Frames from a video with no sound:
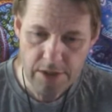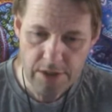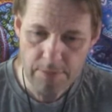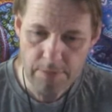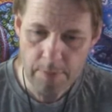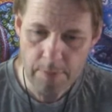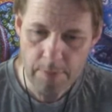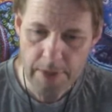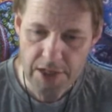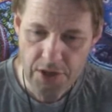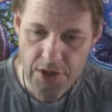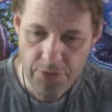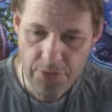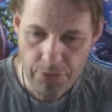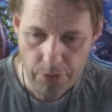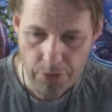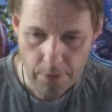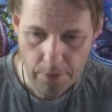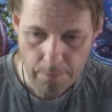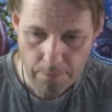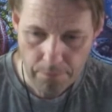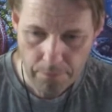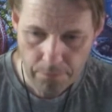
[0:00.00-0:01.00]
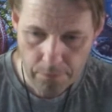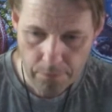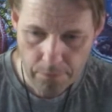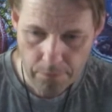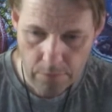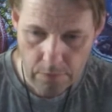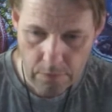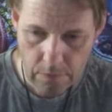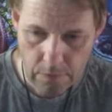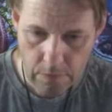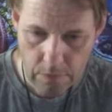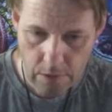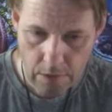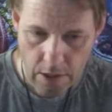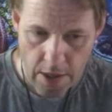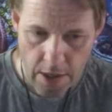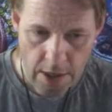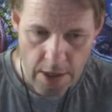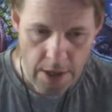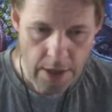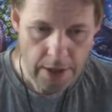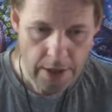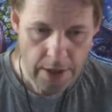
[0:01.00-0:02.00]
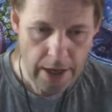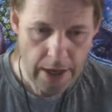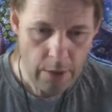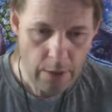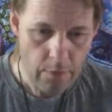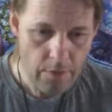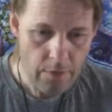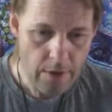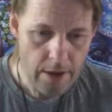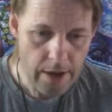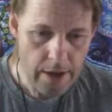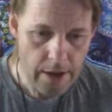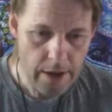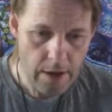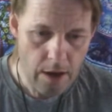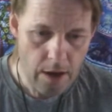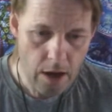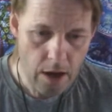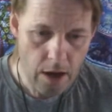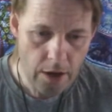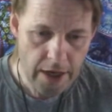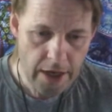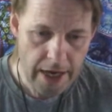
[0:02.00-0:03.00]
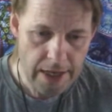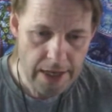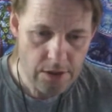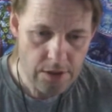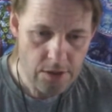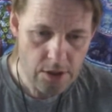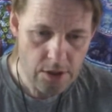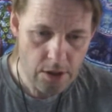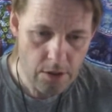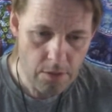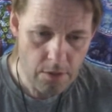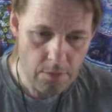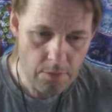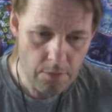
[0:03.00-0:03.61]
a bit different? Now, okay, so